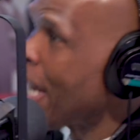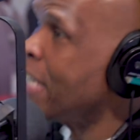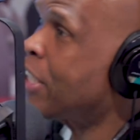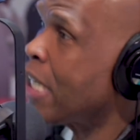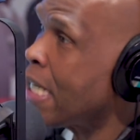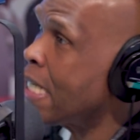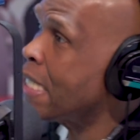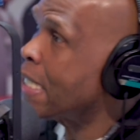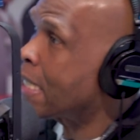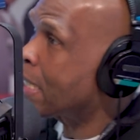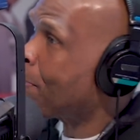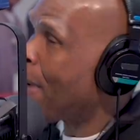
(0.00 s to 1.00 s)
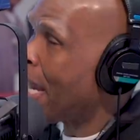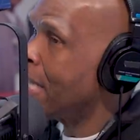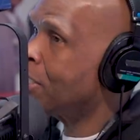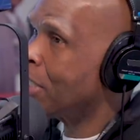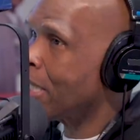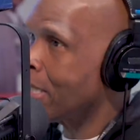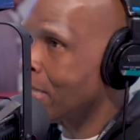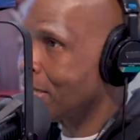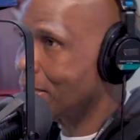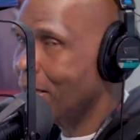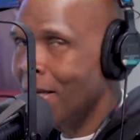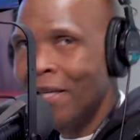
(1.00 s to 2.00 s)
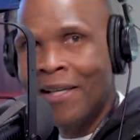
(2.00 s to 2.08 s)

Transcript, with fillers: pages? pages. Sorry, sorry, pages. I